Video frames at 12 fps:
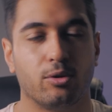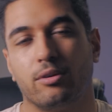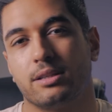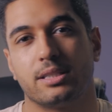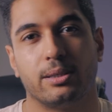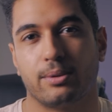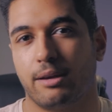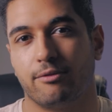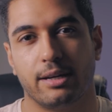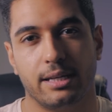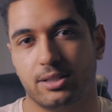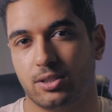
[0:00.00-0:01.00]
or until they
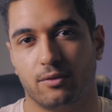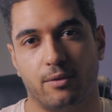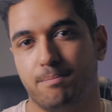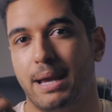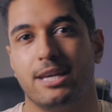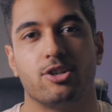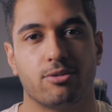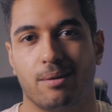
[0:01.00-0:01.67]
release sort of a major